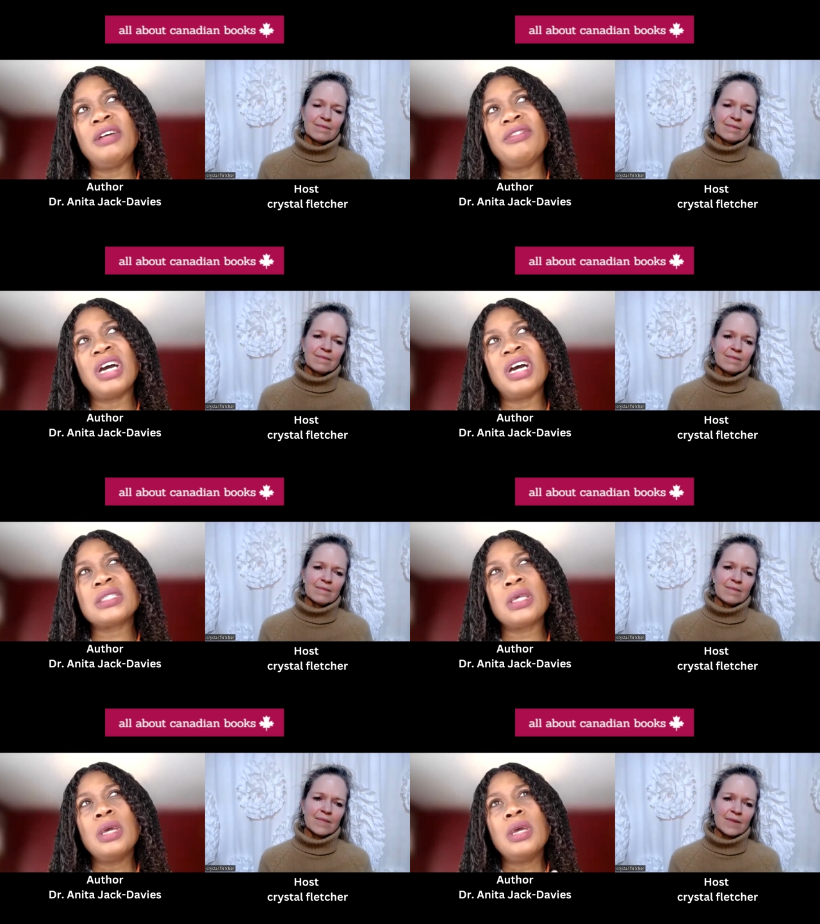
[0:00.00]
Speaker 1: of us,
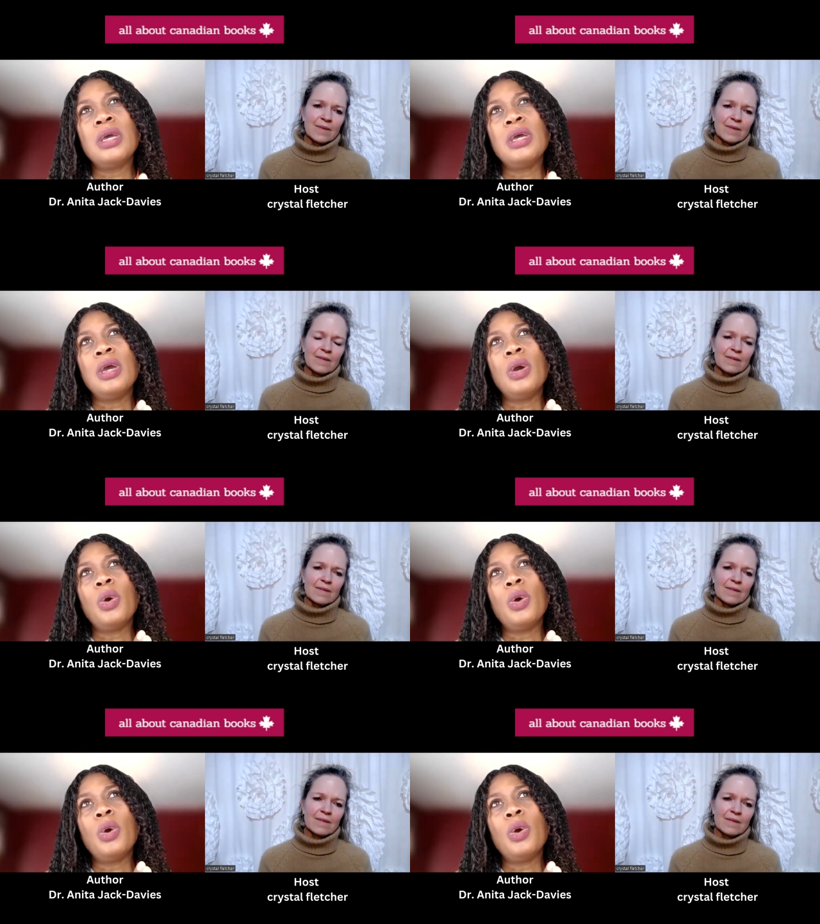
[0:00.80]

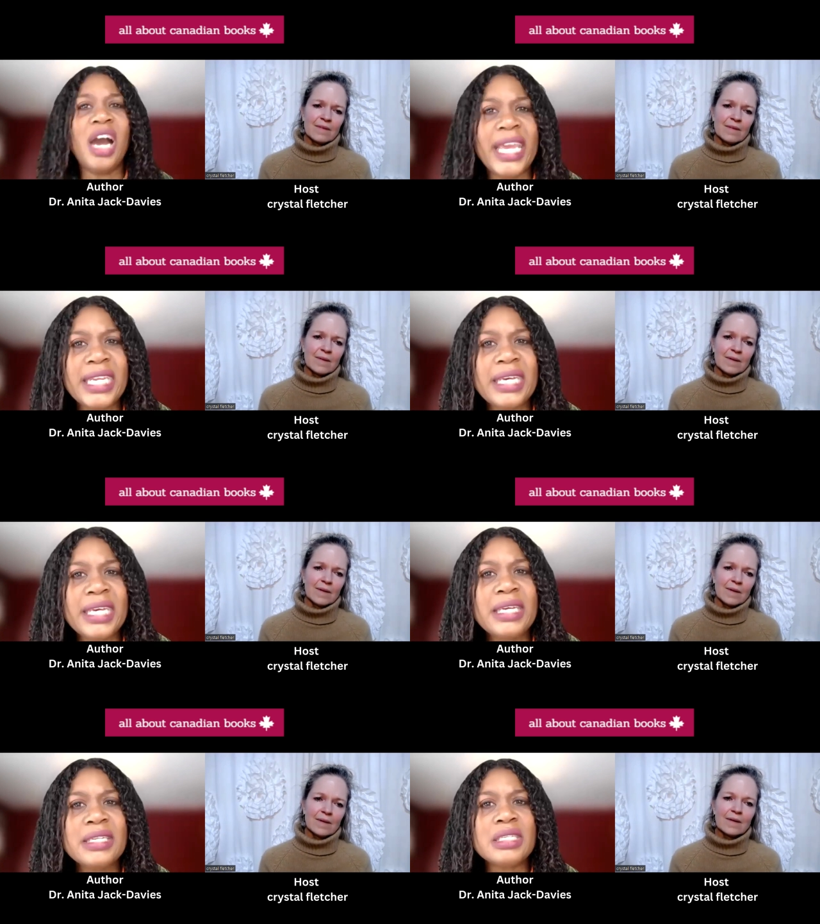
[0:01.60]
we hide
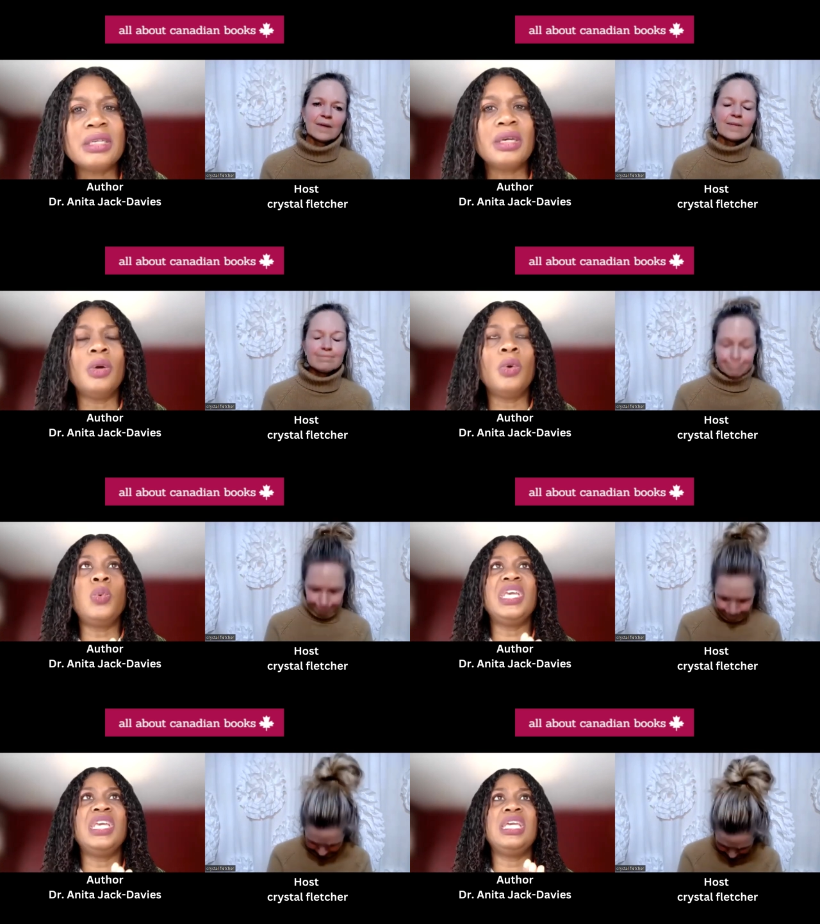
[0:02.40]
it,
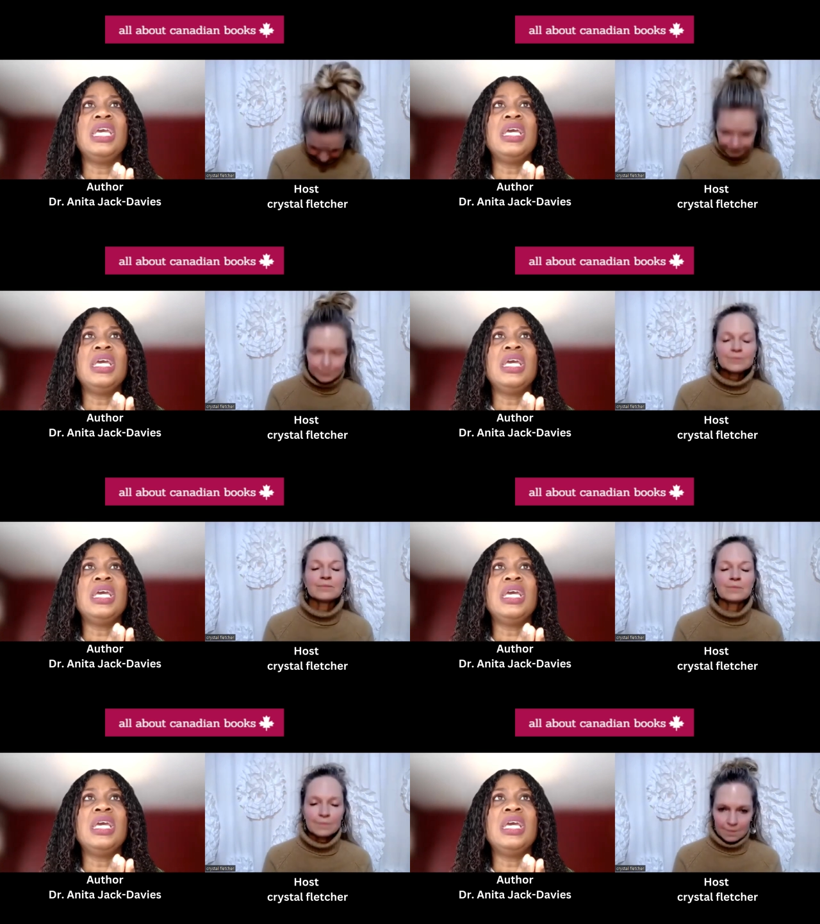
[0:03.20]
we
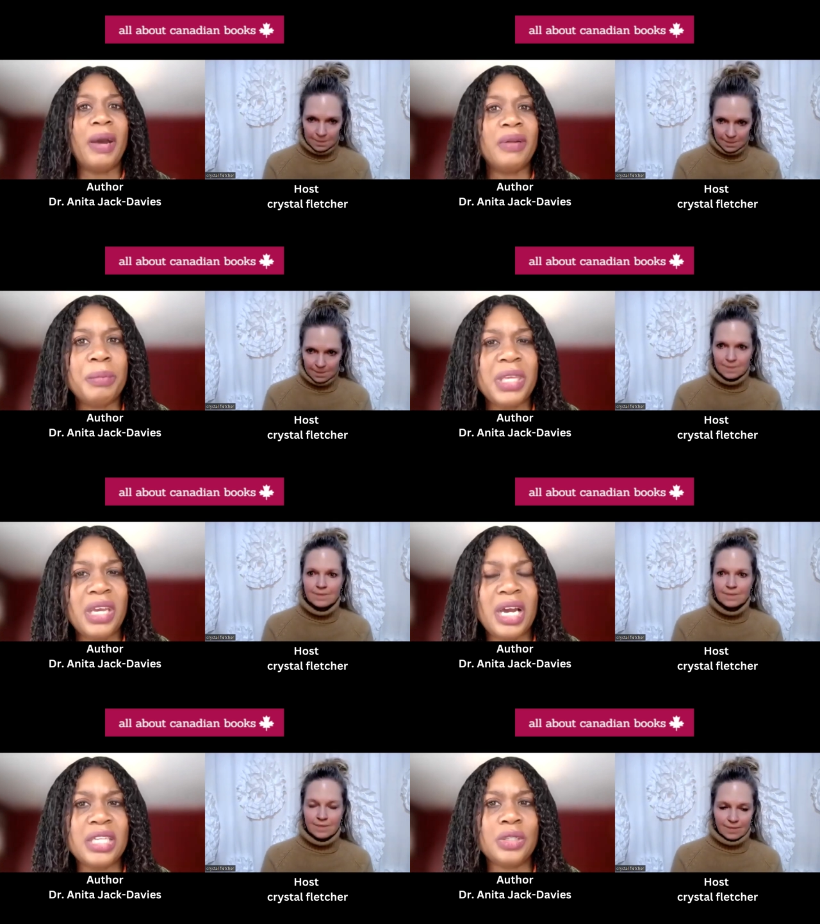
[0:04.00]
speak about it
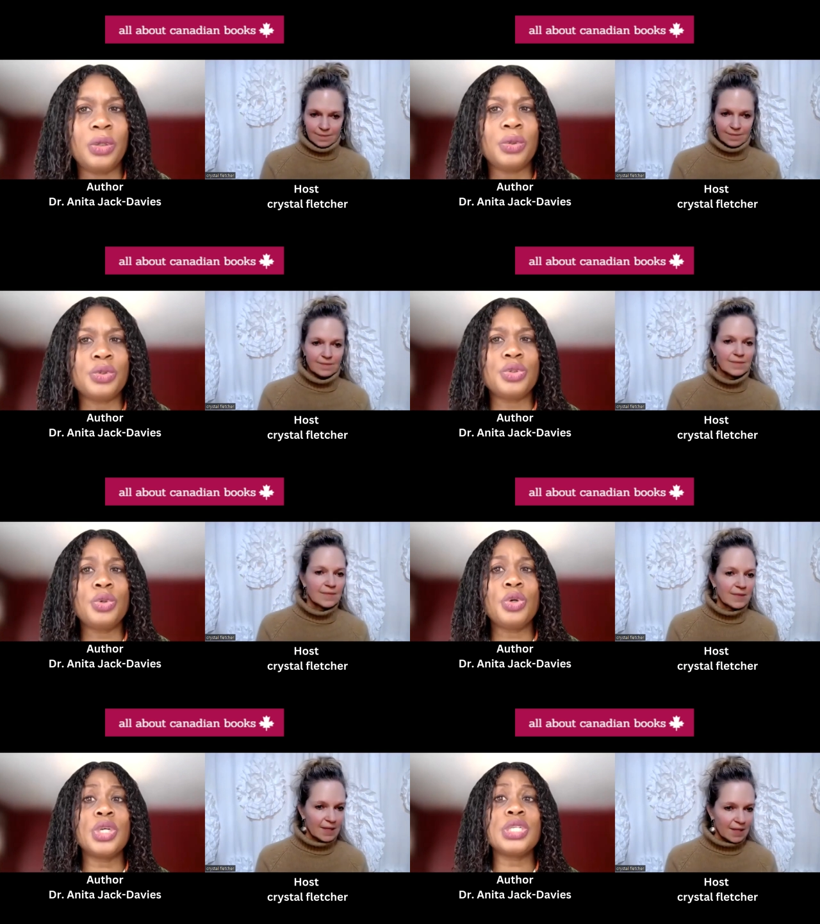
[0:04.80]
behind closed
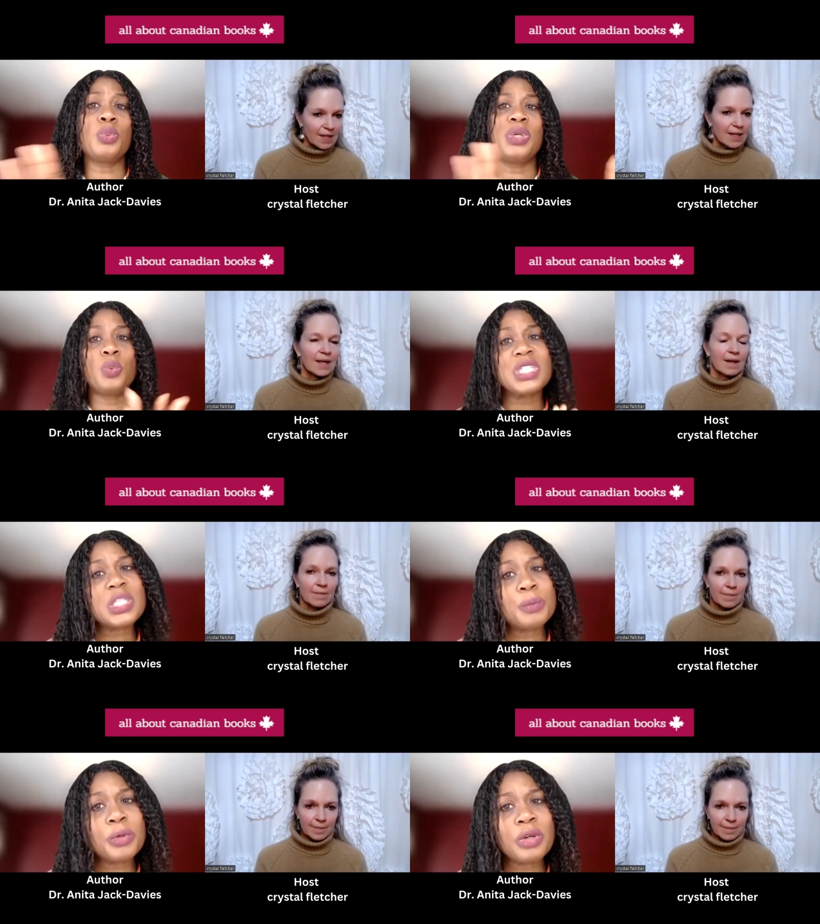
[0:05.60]
doors, we
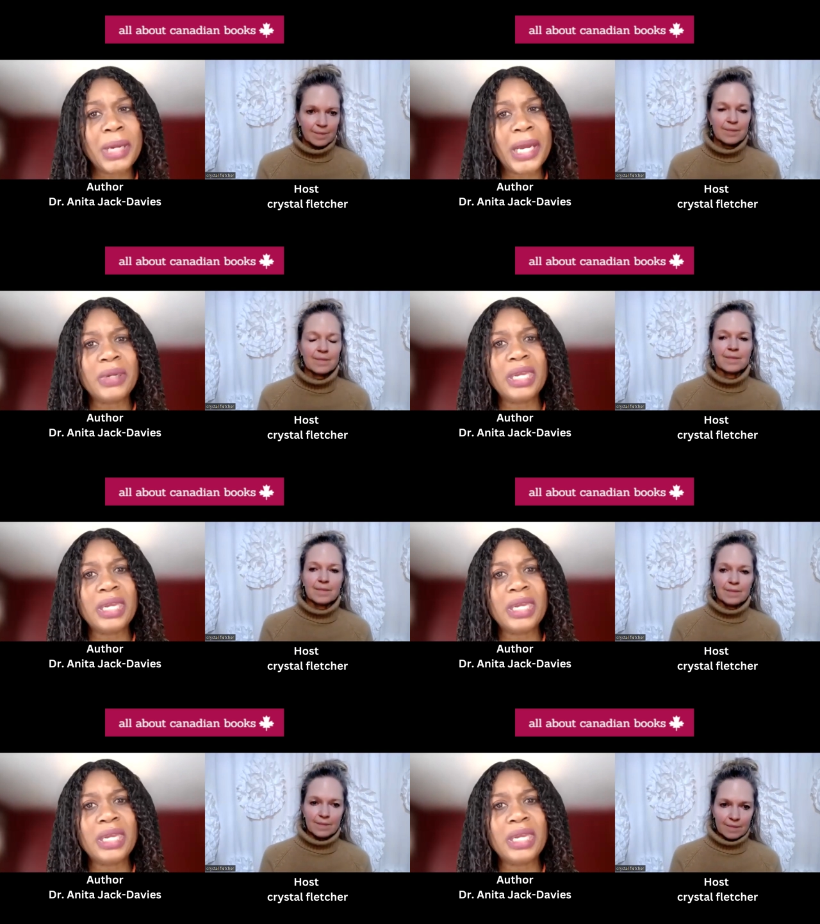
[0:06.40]
whisper about it
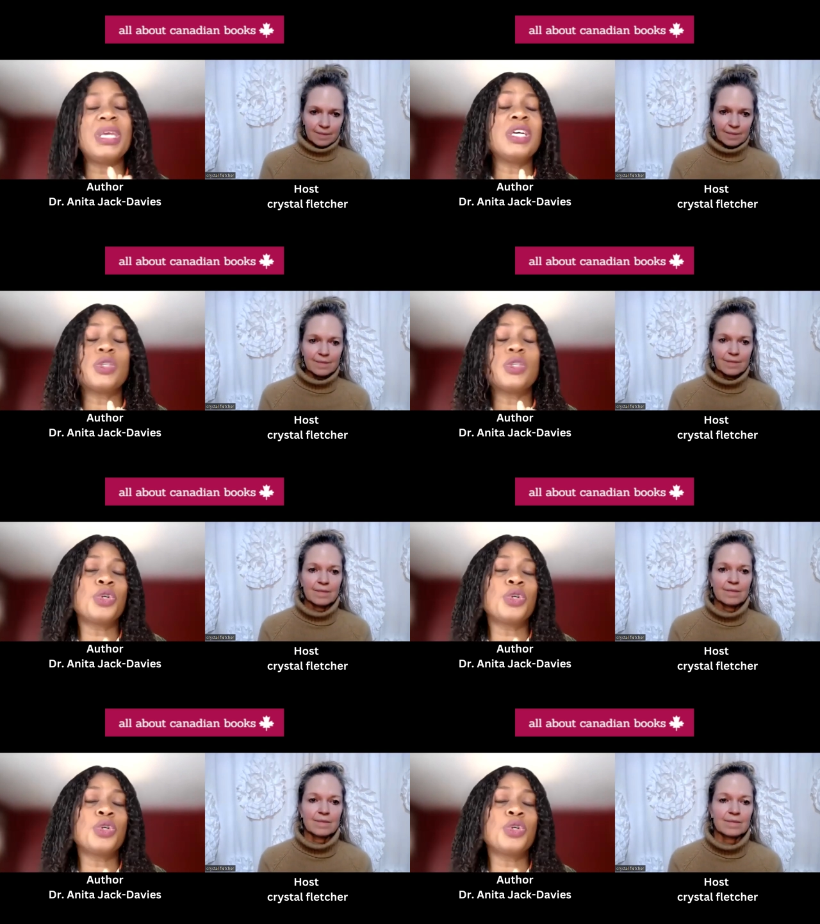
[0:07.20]
because we're
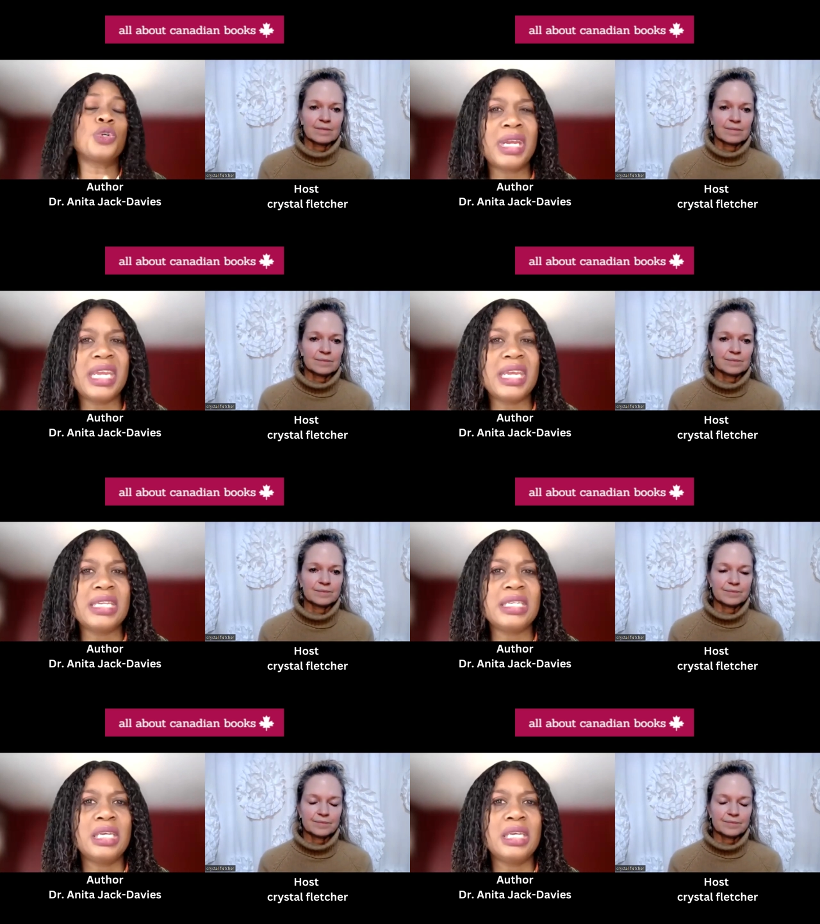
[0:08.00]
so afraid